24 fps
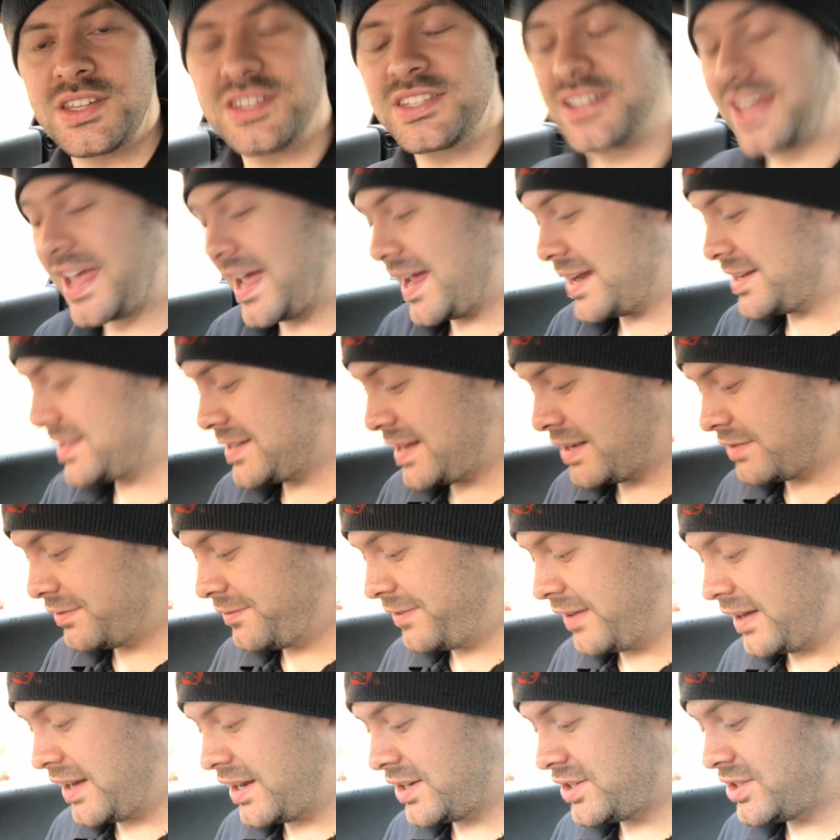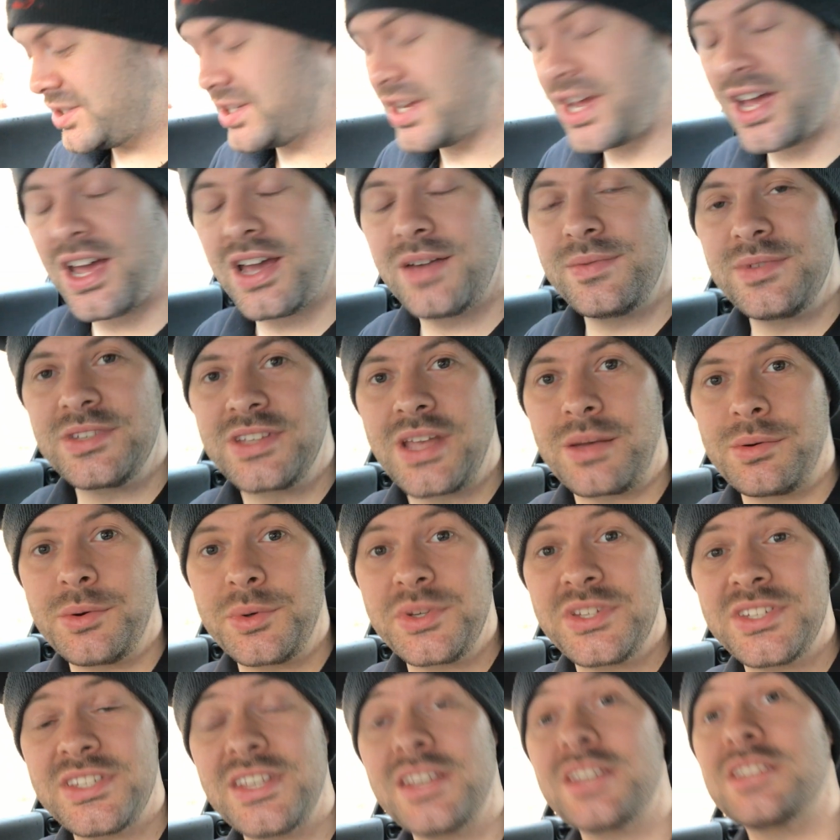the scan is now finished. It's come up
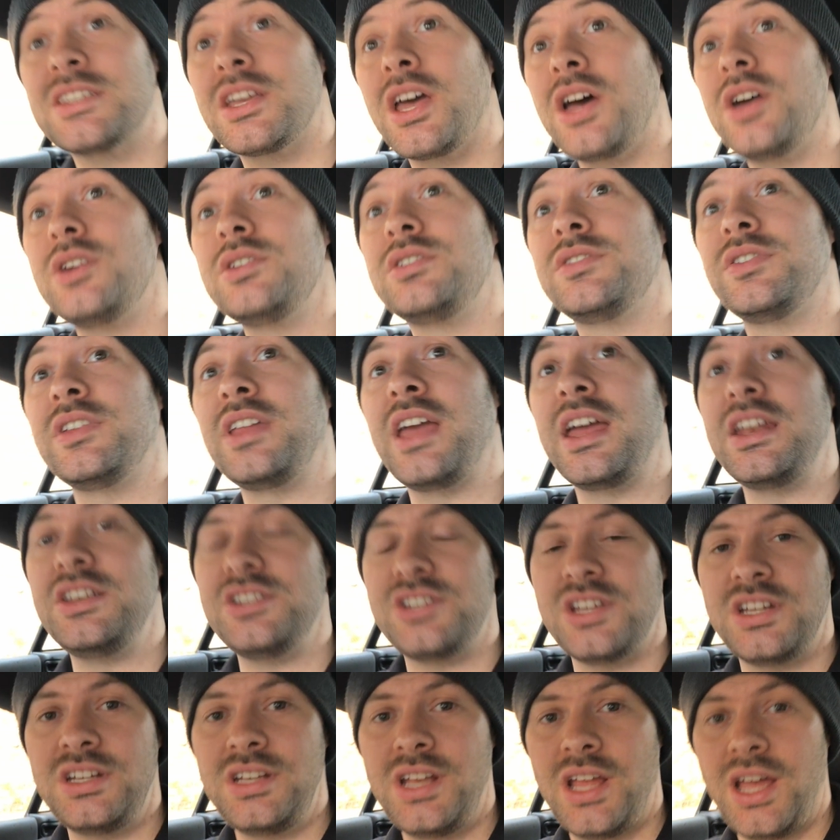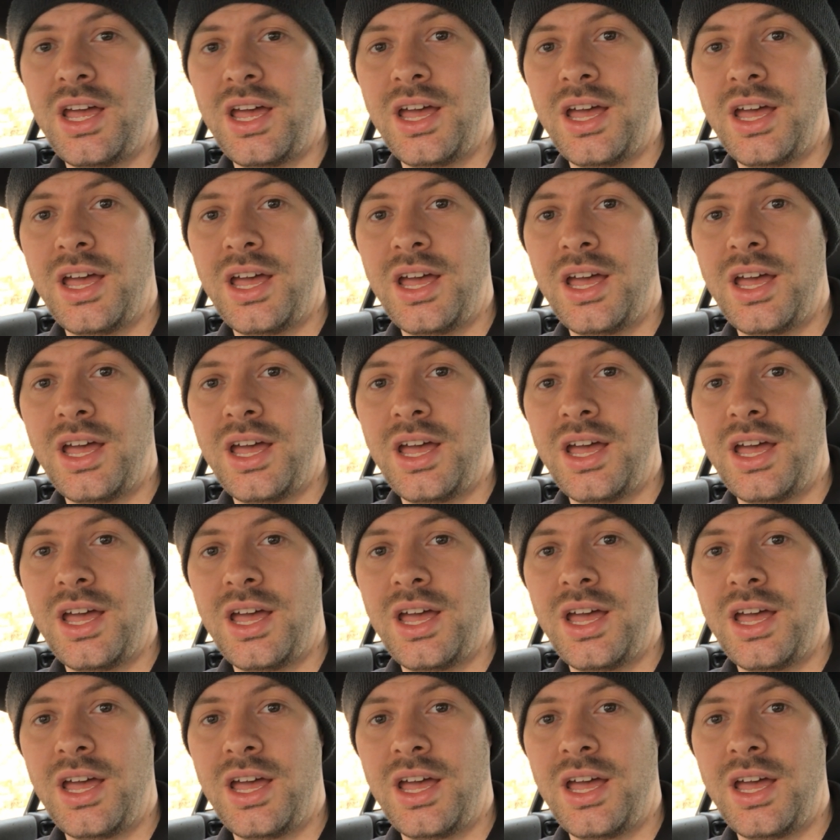with 6 codes for the engine.